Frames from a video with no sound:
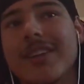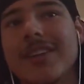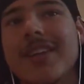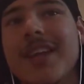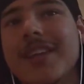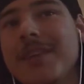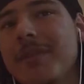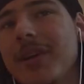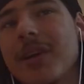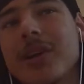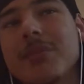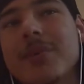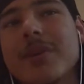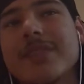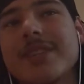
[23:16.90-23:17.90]
That they make
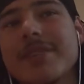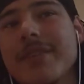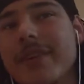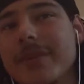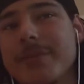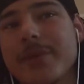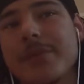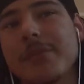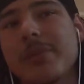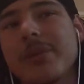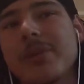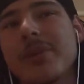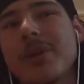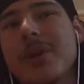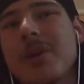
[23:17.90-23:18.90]
good memes. They're very
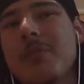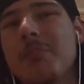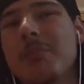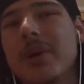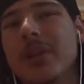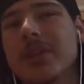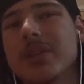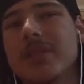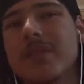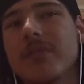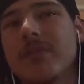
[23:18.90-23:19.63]
memeable, but